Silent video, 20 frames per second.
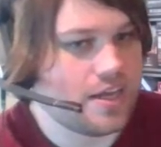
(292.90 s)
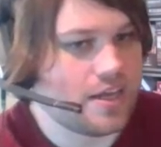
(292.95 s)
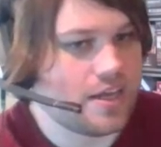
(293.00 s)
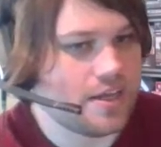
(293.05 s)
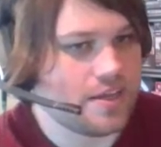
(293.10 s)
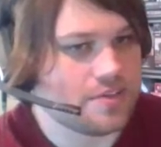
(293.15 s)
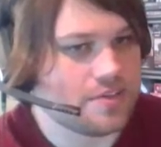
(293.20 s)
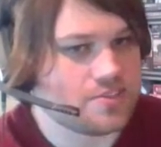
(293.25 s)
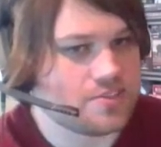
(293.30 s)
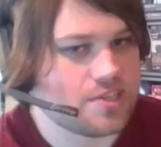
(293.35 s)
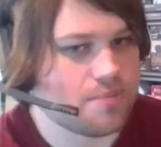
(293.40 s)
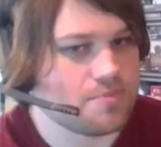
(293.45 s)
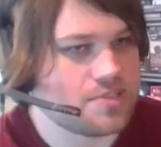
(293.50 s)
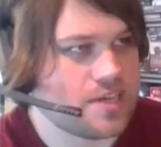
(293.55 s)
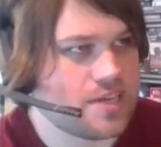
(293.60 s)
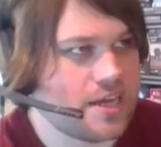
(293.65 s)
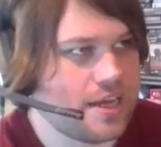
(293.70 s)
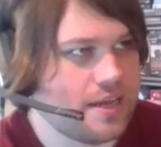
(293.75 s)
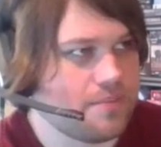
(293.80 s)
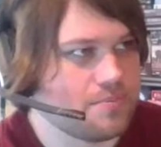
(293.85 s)

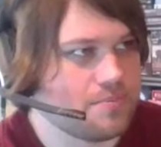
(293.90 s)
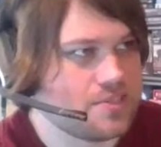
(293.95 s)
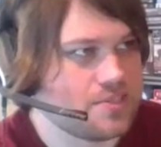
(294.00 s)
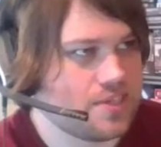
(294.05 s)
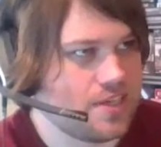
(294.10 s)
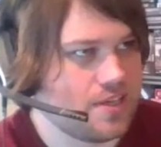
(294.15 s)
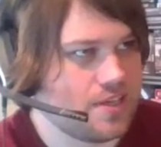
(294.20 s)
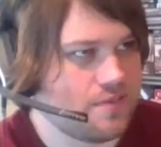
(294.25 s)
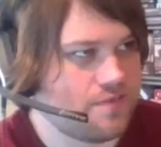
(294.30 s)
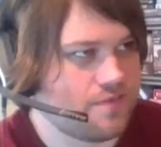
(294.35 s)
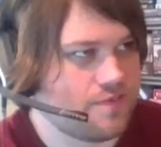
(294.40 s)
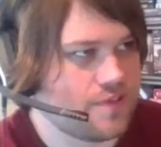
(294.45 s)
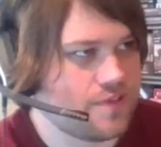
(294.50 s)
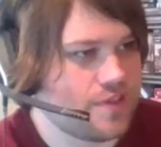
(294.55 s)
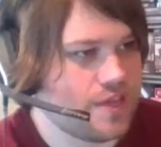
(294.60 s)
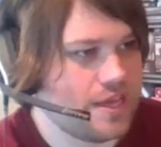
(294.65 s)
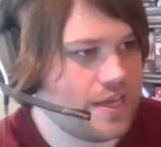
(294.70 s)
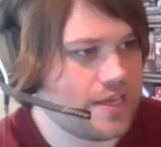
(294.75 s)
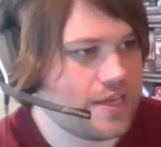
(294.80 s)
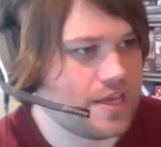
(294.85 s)
Sometimes, if
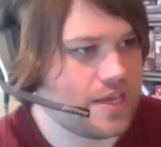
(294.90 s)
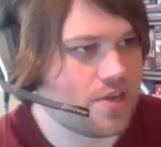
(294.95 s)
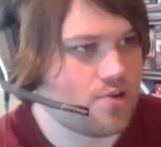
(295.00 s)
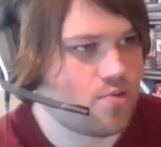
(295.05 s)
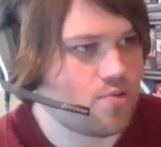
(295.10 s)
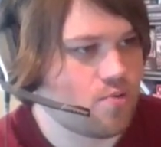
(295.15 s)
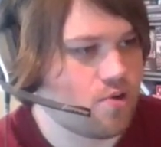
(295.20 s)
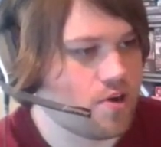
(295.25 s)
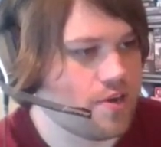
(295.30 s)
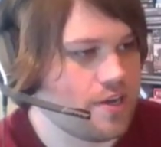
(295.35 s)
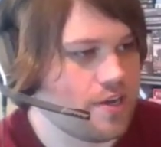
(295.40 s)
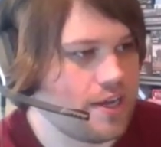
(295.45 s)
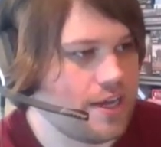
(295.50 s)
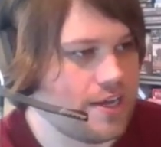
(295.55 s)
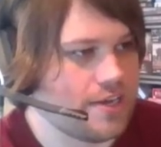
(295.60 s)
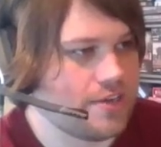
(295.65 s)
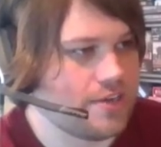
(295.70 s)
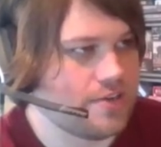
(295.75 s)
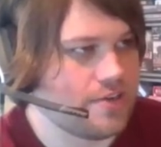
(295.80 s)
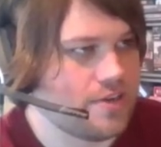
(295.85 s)
they get
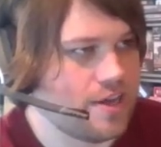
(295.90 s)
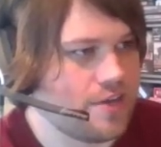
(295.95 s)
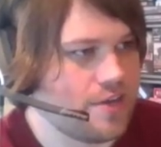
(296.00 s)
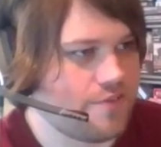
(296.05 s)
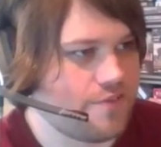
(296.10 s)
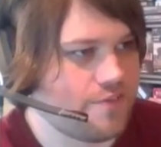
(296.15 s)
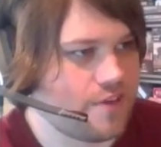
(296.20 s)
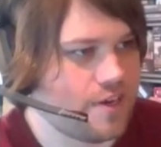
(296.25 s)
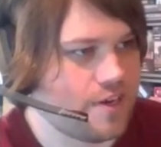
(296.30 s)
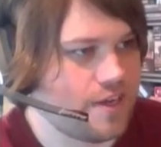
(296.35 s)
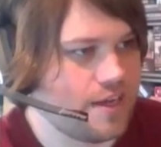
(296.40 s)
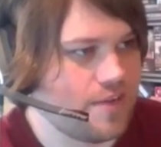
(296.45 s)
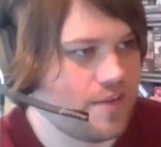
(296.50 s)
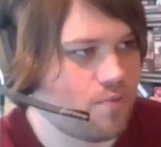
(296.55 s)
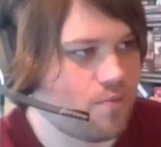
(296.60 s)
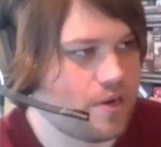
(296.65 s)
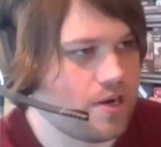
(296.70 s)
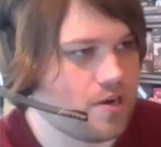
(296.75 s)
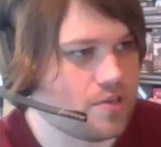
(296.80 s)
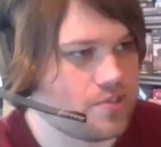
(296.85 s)
coordinated enough in a
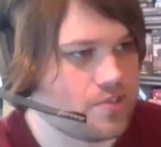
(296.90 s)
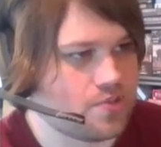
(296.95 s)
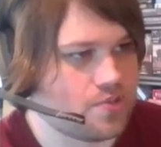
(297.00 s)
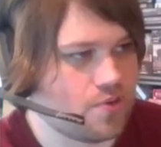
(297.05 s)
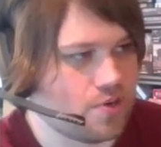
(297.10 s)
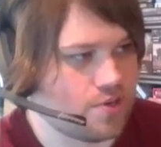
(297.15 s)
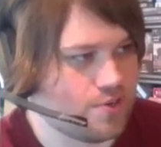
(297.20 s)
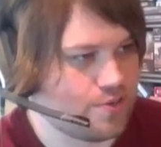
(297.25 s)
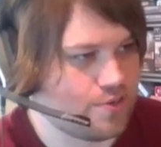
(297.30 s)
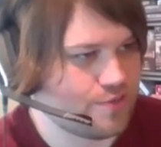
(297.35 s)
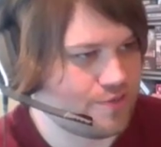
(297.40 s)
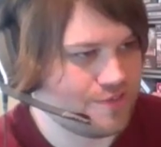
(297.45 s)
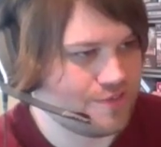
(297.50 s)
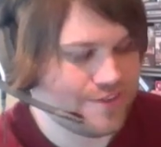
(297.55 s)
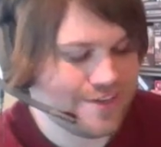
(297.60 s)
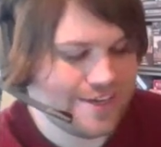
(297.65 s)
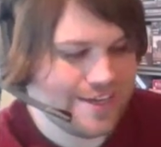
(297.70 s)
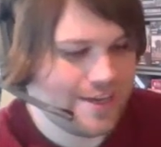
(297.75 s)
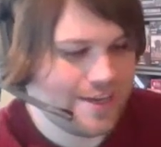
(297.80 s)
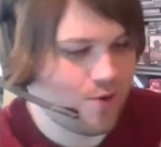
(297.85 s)
weird sort of
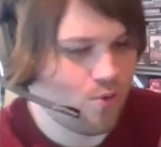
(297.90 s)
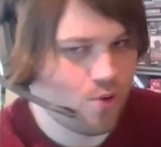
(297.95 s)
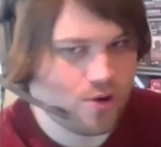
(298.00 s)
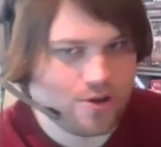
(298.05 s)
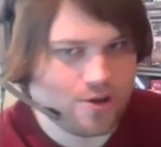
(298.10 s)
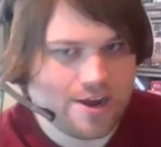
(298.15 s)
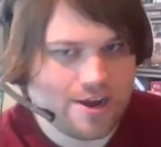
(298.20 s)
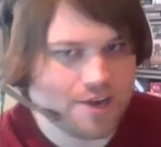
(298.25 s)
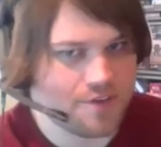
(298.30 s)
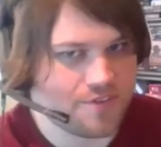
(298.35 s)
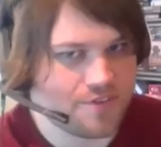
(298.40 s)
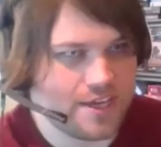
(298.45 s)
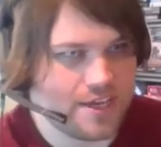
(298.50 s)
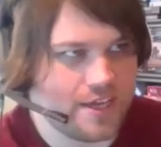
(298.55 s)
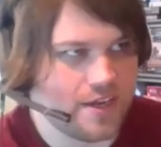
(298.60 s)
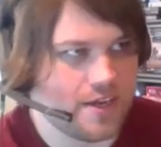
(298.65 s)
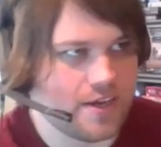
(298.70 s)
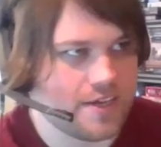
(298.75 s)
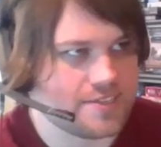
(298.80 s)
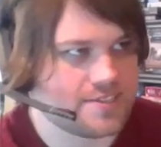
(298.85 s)
order out of
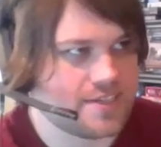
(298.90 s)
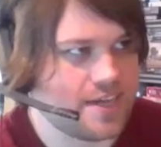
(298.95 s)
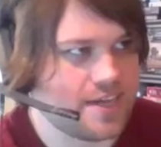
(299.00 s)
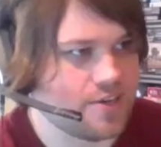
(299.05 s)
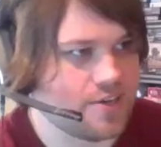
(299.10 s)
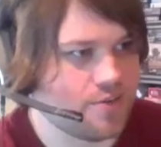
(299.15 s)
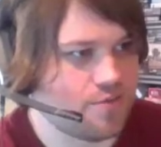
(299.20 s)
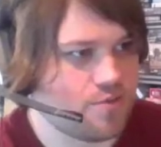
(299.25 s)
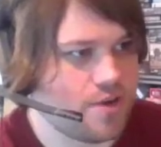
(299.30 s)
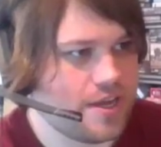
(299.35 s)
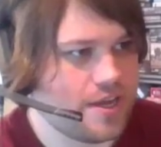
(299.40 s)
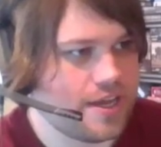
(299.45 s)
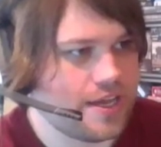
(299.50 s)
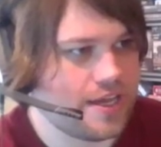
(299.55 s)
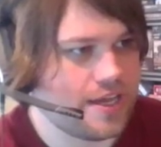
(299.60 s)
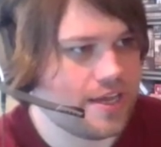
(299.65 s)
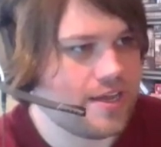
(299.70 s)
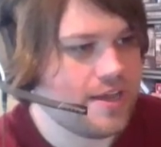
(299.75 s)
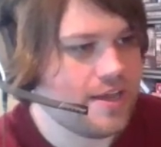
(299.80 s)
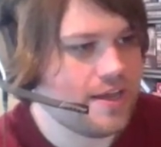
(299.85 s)
chaos kind of
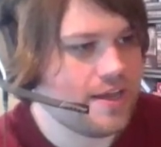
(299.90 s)
way,